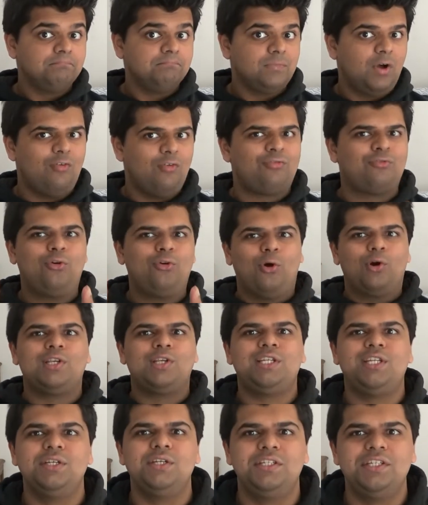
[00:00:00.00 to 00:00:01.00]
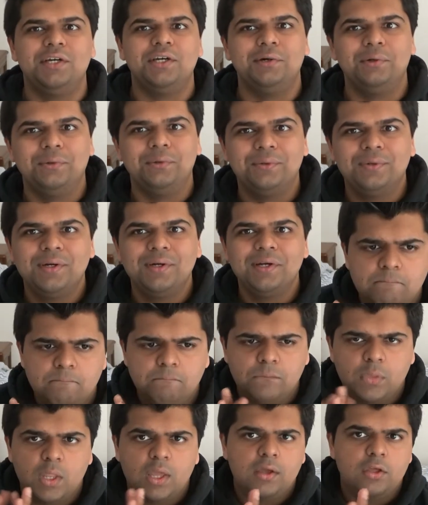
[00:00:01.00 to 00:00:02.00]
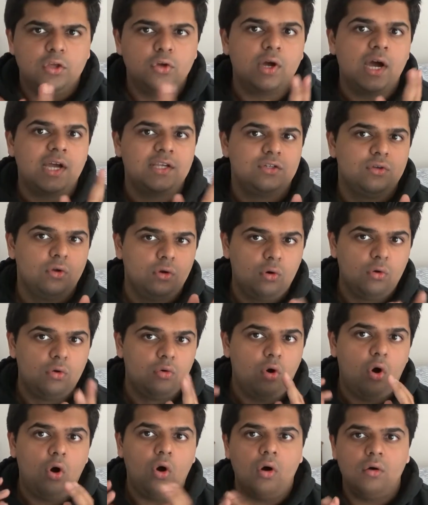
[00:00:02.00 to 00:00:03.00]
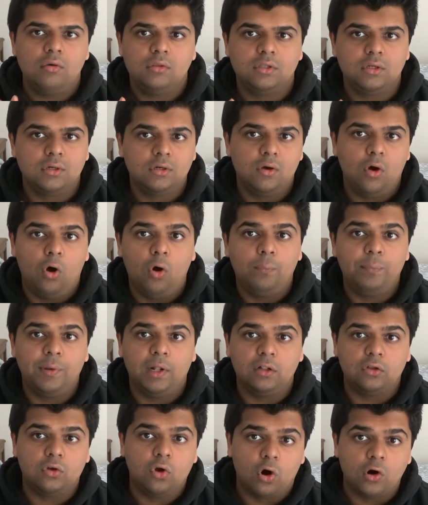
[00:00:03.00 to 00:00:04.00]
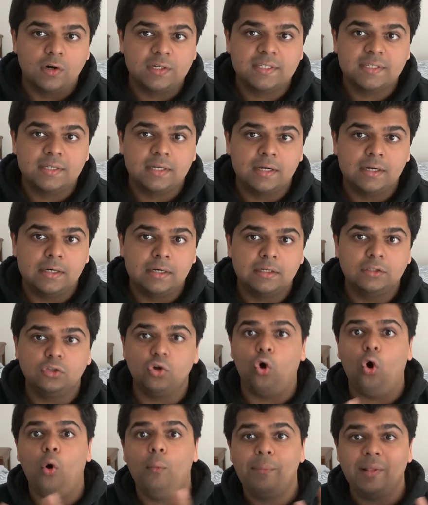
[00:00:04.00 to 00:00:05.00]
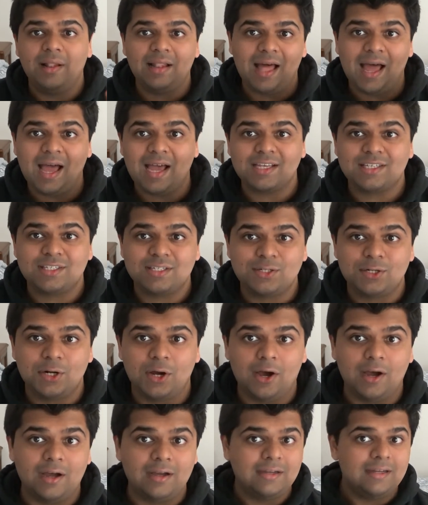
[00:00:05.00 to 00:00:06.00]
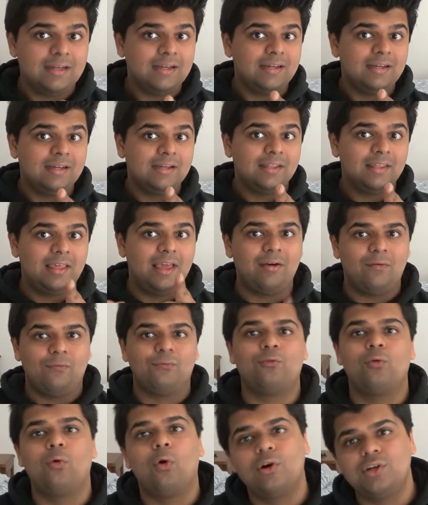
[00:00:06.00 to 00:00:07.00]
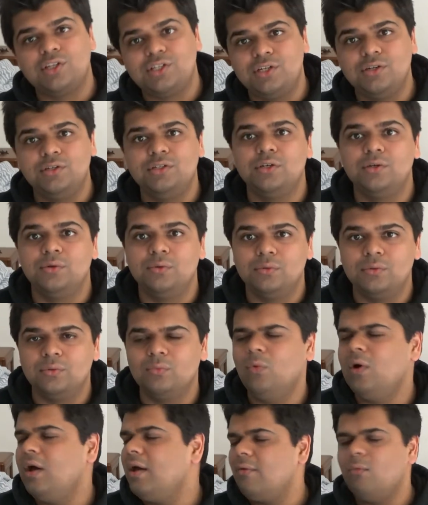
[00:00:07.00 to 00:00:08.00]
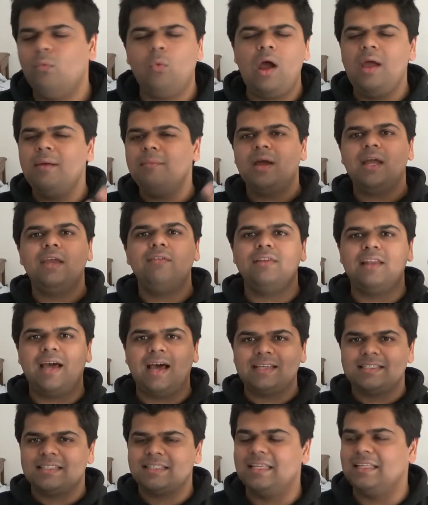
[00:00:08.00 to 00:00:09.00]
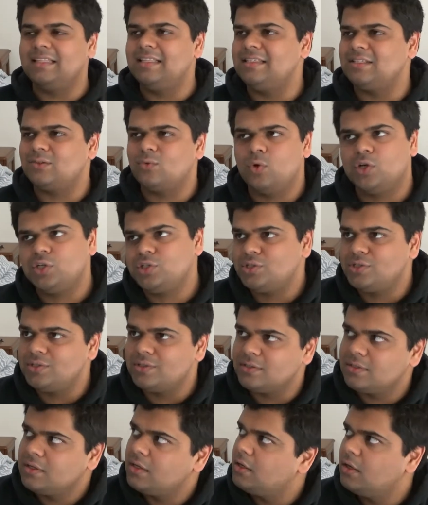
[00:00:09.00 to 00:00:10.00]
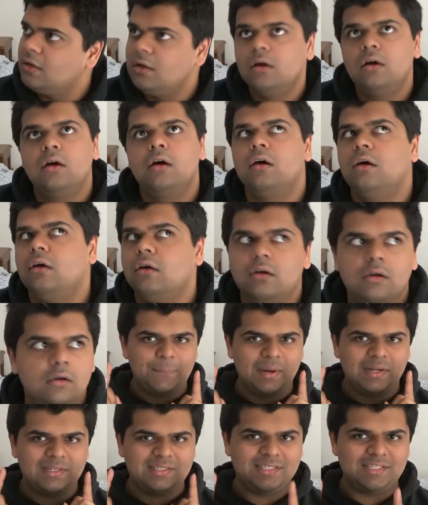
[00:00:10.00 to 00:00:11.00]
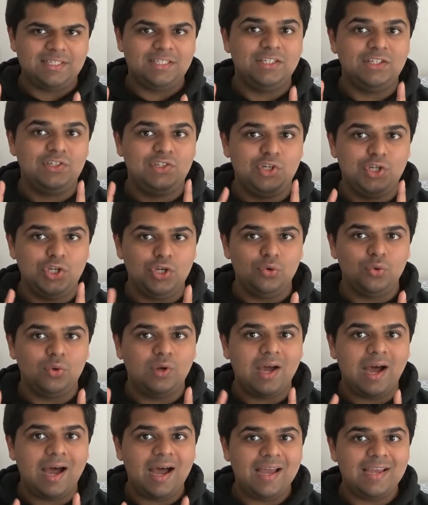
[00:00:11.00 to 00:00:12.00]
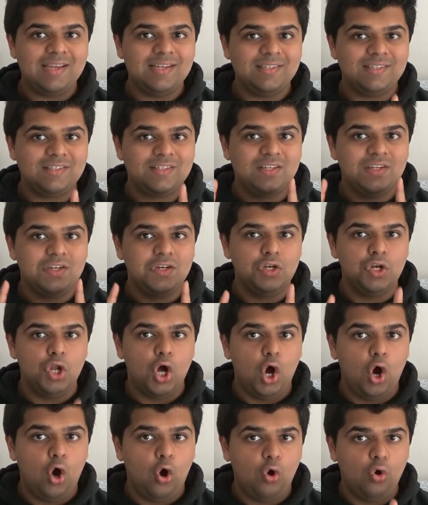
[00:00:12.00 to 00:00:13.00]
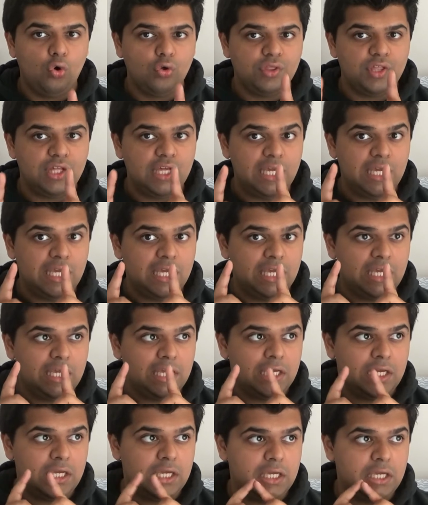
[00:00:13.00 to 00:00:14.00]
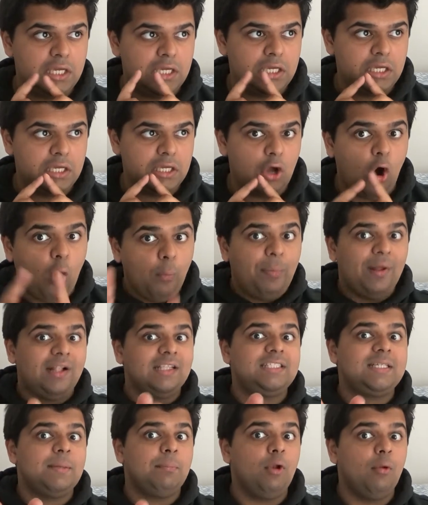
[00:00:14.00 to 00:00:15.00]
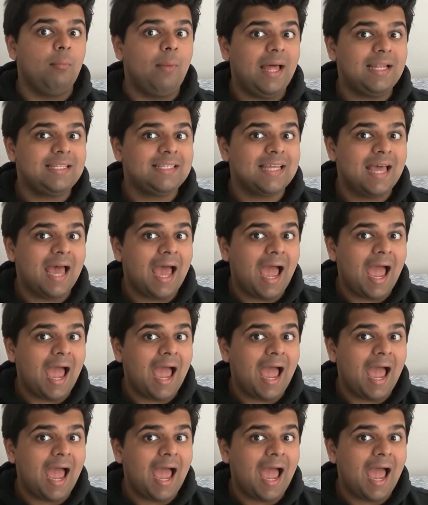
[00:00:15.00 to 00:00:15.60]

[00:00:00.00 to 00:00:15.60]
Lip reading: Of course you do. You guys know the Opel Corsa, the Opel Astra. Yeah, of course you do. Why am I even asking these questions? But do you guys know the Opel Diplomat?